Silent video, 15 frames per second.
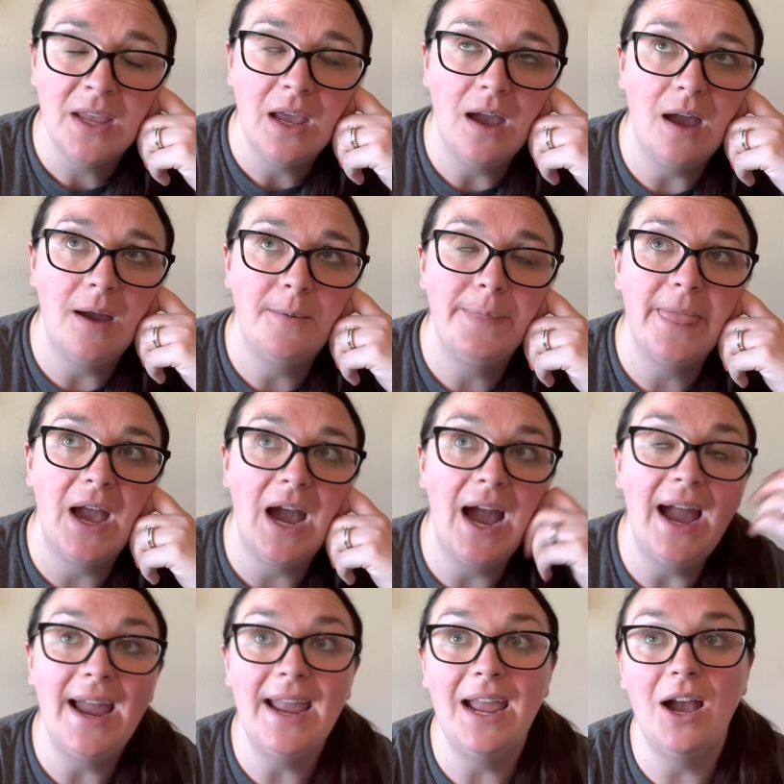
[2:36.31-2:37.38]
Um,
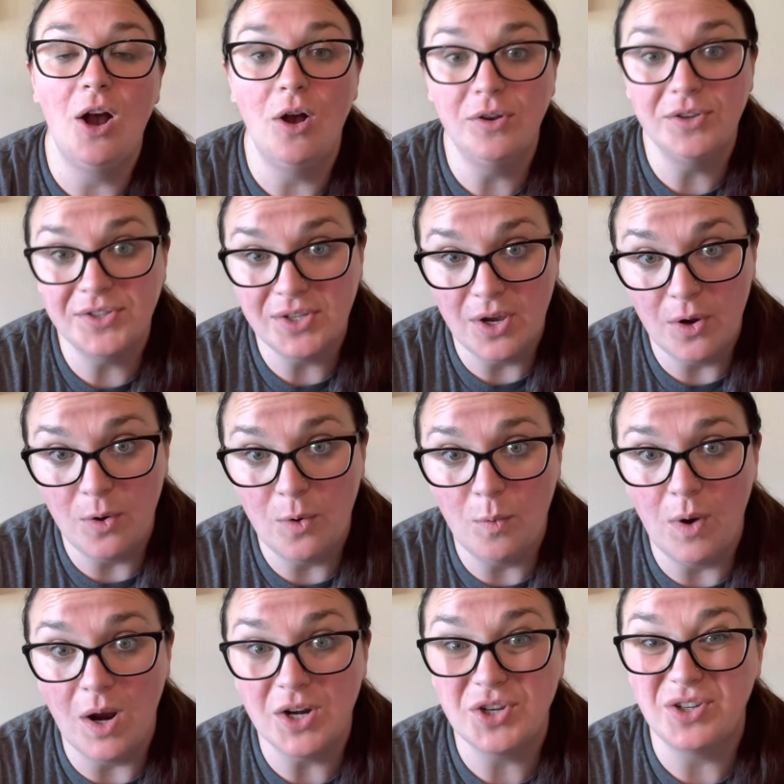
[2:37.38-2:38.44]
I also
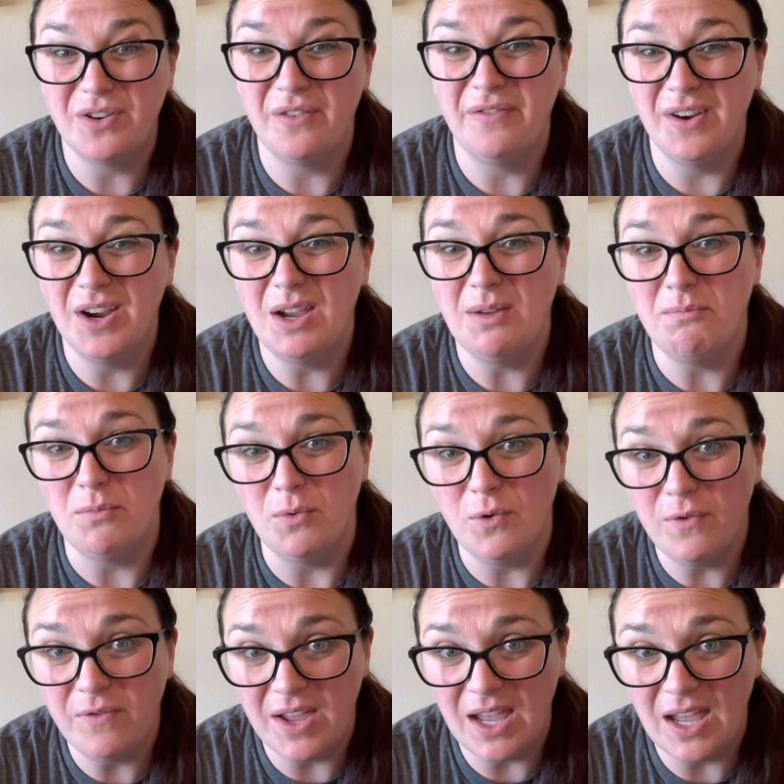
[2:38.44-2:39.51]
watched a very
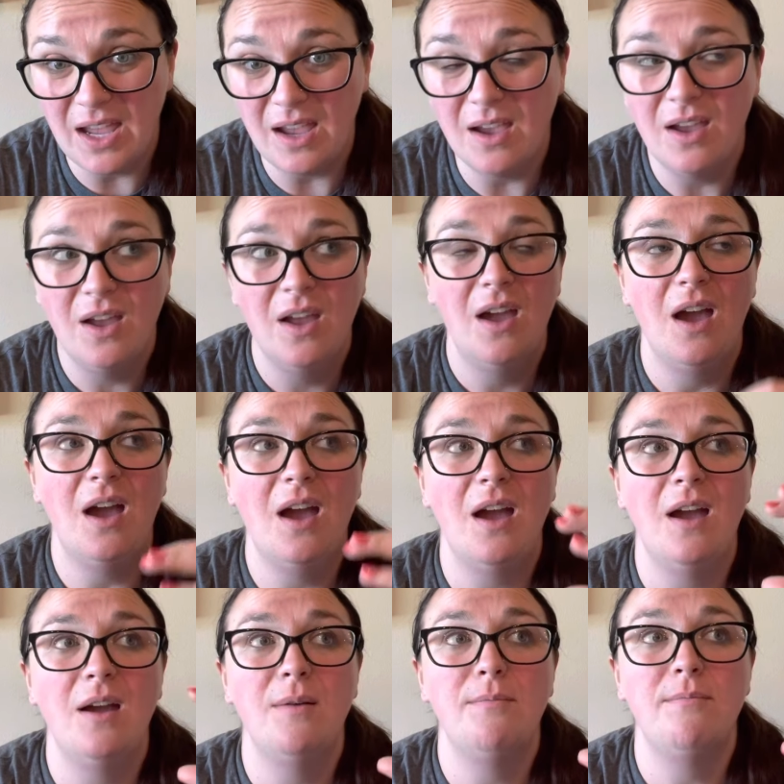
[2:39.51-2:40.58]
moving
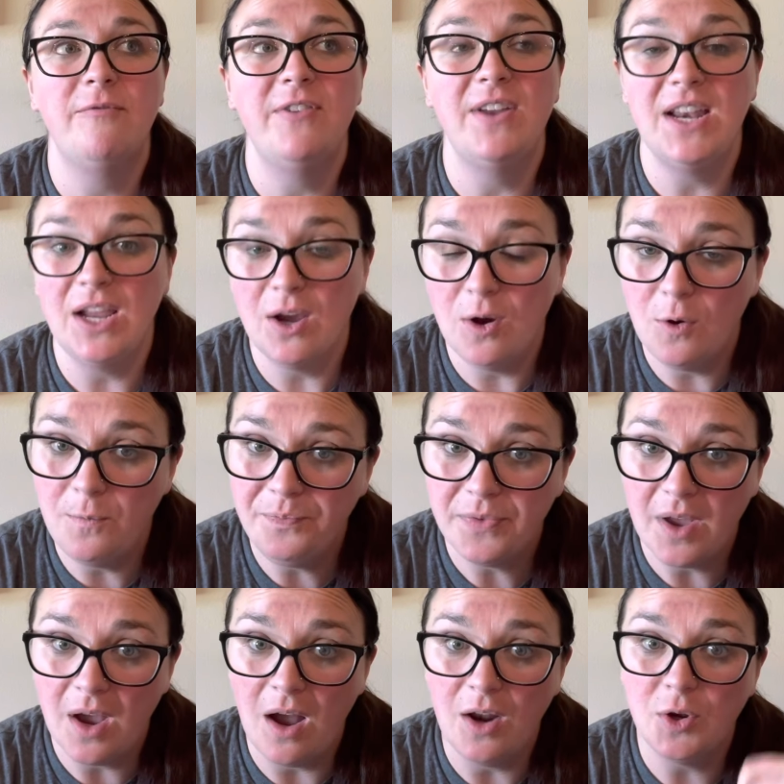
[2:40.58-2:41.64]
uh, video
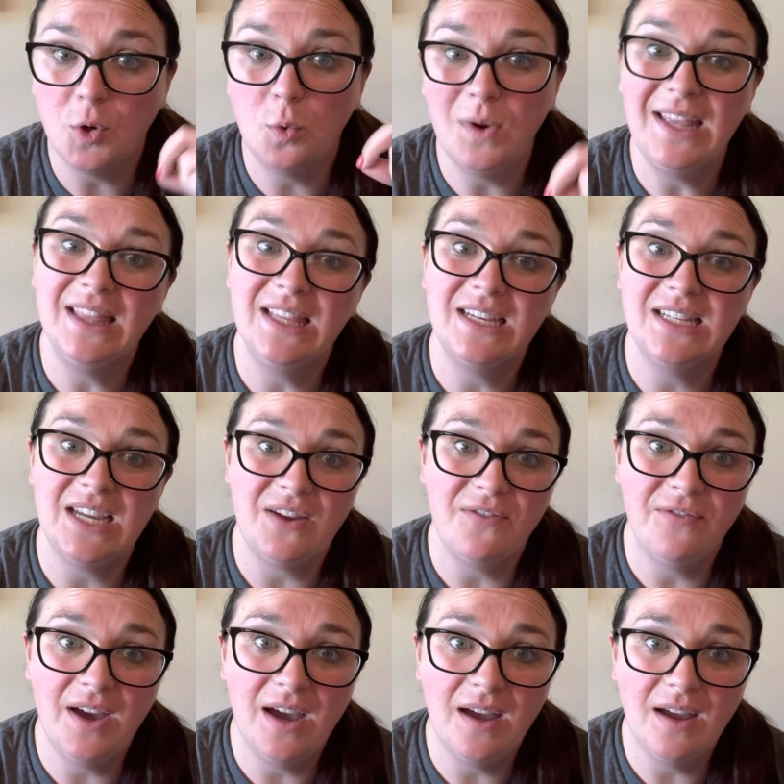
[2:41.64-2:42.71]
on Queen
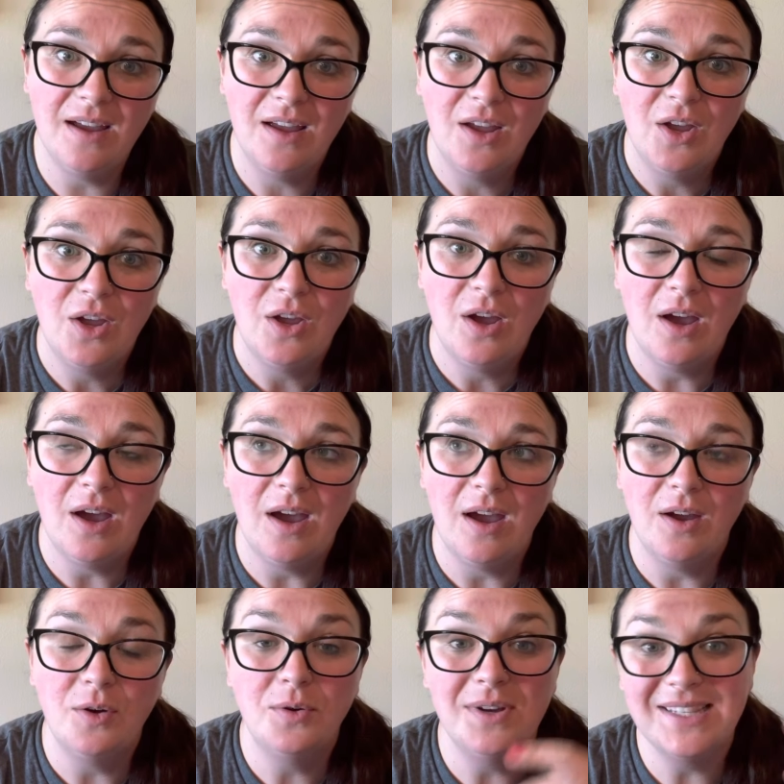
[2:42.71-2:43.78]
Latifah, uh,
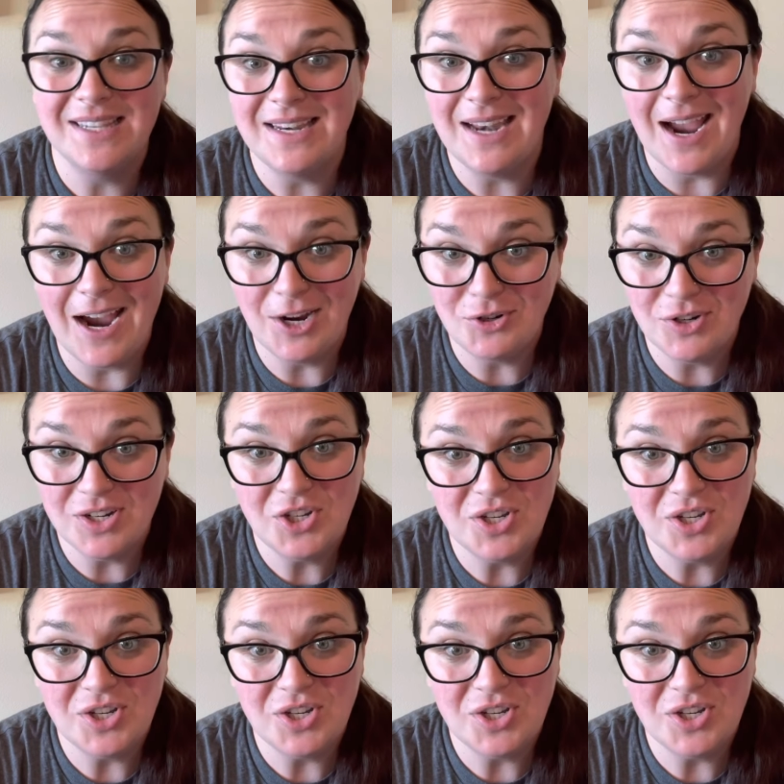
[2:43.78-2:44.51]
who is an actress.